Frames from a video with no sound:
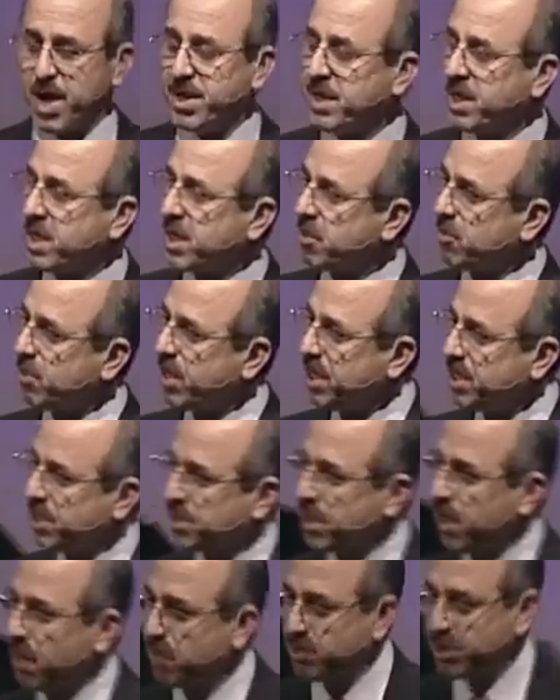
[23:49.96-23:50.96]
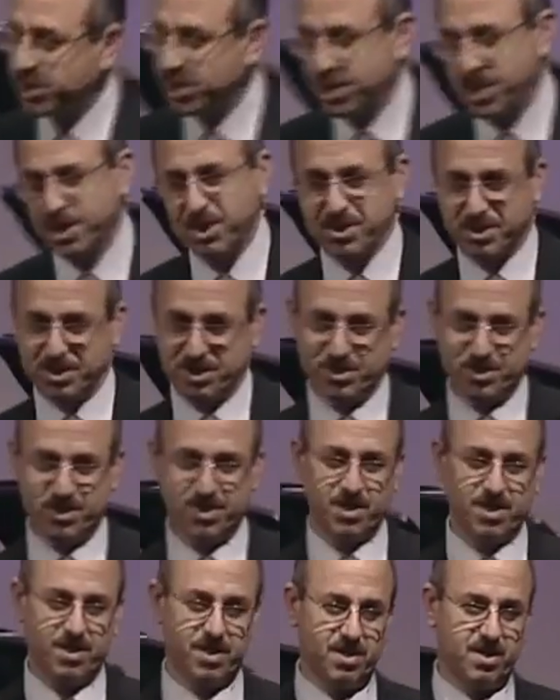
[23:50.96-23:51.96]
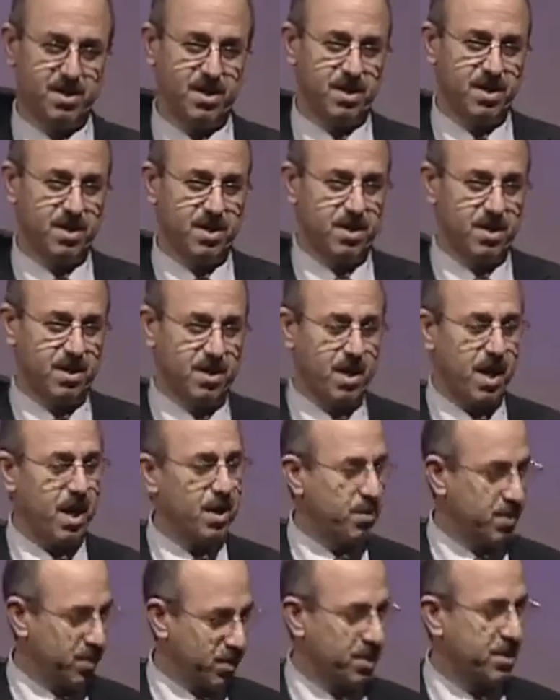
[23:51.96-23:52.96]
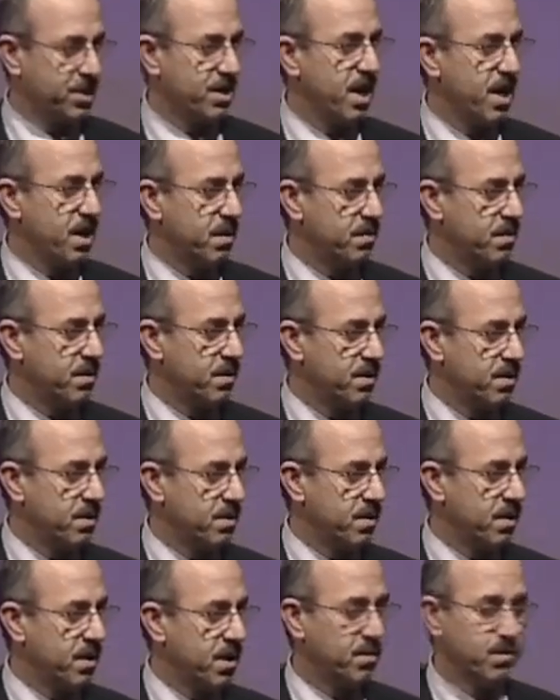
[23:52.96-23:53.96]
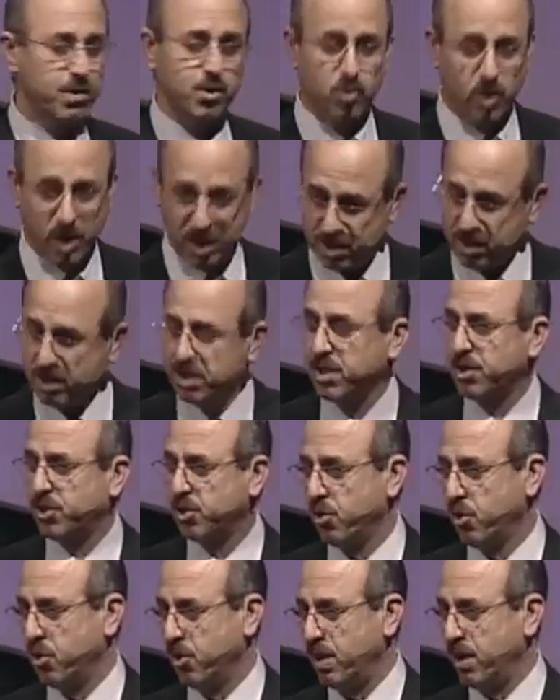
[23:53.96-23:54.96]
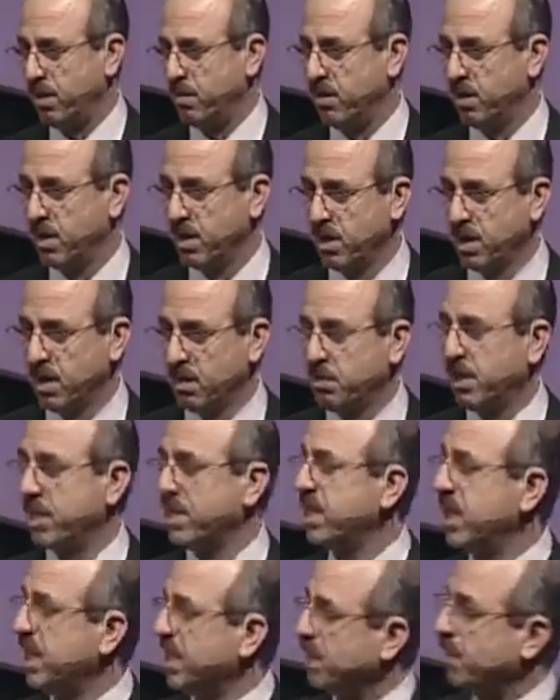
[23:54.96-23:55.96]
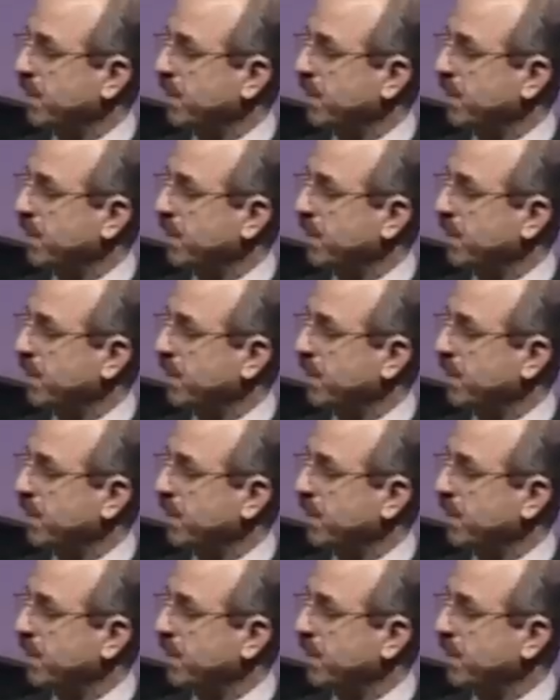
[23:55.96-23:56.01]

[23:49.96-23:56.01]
the grace of Jesus, I could escape, even though I didn't know him. But he had a